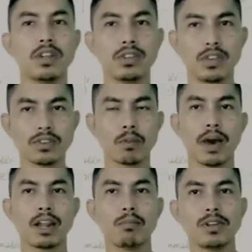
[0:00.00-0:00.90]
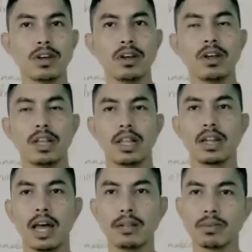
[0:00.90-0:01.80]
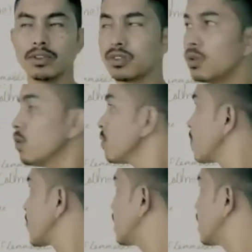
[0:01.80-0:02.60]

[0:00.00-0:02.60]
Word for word: is just a parameter that helps us to